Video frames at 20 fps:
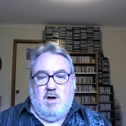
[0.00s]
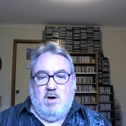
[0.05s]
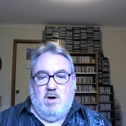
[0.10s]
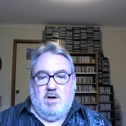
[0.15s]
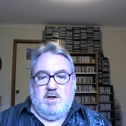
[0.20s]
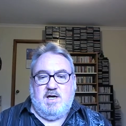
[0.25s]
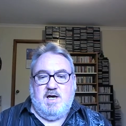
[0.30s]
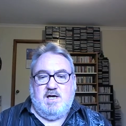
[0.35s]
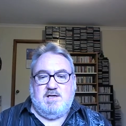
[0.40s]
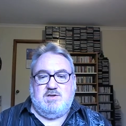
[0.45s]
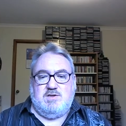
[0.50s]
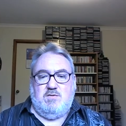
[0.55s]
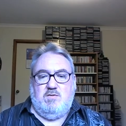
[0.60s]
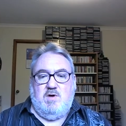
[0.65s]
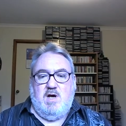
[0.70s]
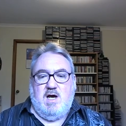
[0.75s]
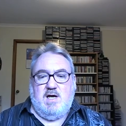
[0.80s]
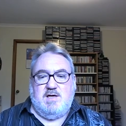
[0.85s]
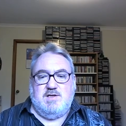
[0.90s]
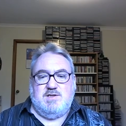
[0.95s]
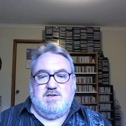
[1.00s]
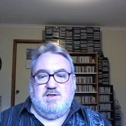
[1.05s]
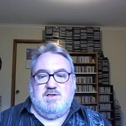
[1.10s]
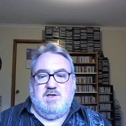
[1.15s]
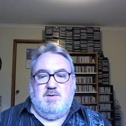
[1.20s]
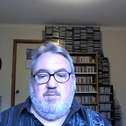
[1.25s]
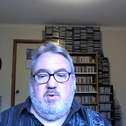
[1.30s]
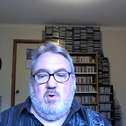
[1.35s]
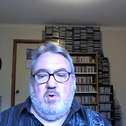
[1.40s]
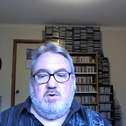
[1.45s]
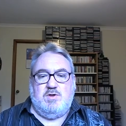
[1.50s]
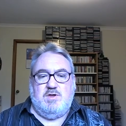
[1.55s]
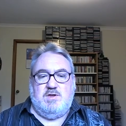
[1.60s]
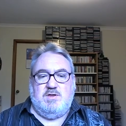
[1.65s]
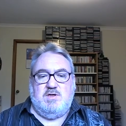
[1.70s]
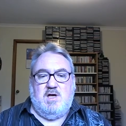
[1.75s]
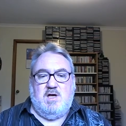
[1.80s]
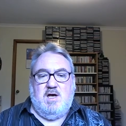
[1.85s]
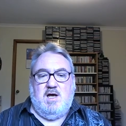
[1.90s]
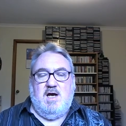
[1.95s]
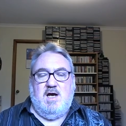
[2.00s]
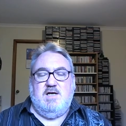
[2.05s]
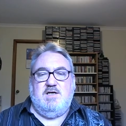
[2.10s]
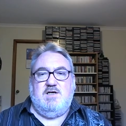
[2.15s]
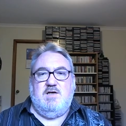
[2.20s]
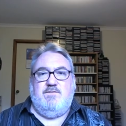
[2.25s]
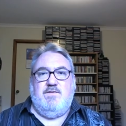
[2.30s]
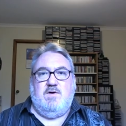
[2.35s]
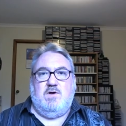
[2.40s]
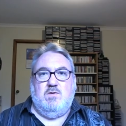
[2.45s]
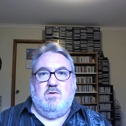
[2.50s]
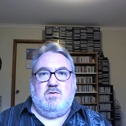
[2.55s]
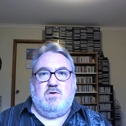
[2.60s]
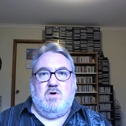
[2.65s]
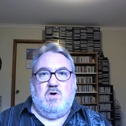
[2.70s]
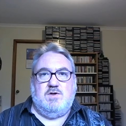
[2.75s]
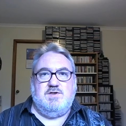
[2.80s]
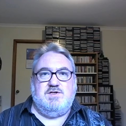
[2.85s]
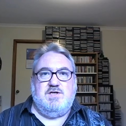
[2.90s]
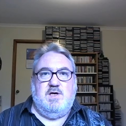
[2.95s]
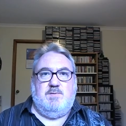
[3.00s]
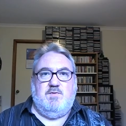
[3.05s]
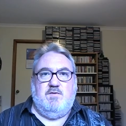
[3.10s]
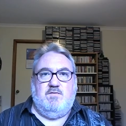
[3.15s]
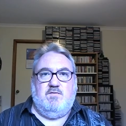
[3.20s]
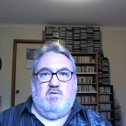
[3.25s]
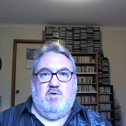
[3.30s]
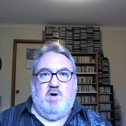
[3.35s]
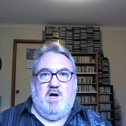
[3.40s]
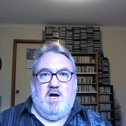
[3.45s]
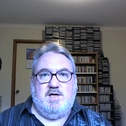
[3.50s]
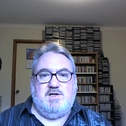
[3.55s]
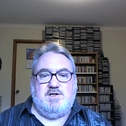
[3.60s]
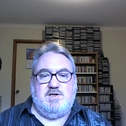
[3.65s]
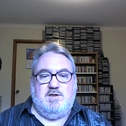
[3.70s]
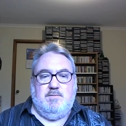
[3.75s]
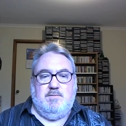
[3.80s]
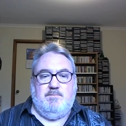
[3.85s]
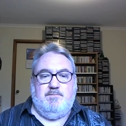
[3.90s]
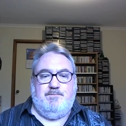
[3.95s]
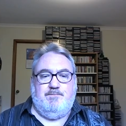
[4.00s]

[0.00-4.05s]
on Castoriadis' important and difficult concept of creation.